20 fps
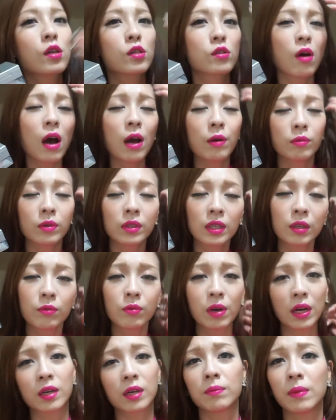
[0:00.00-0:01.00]
So I really
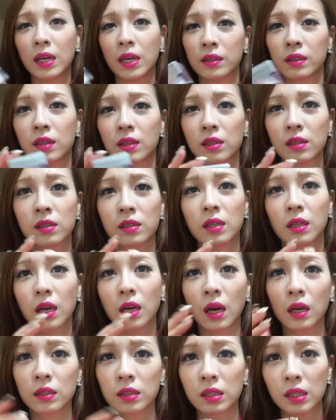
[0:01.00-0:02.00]
recommend this
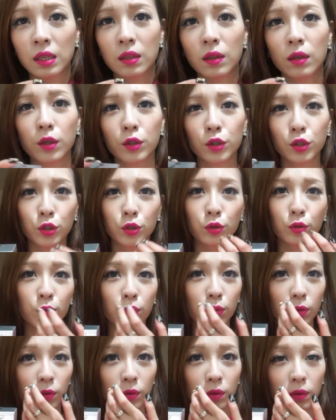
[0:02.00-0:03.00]
concealer
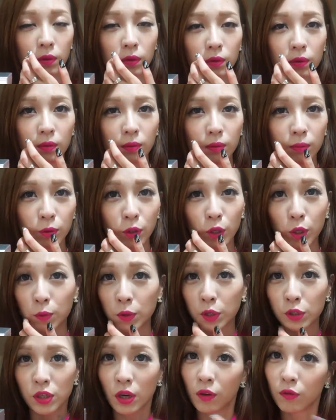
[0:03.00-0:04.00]
to pretty
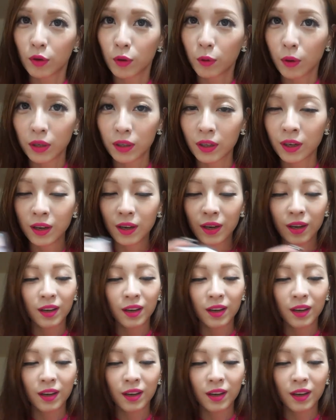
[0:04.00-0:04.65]
much everyone.